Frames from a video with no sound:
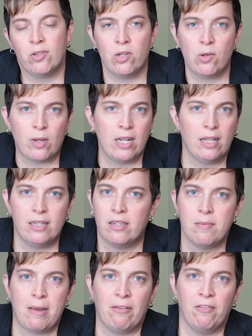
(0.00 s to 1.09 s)
So you can listen
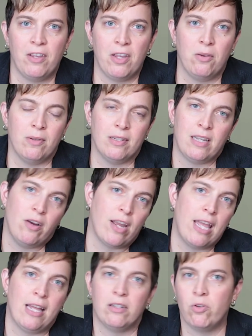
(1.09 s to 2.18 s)
to my review and say,
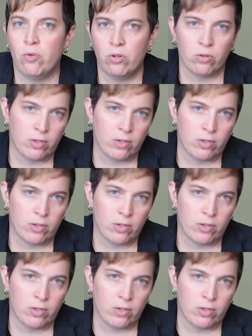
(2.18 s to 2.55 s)
okay, that's cool.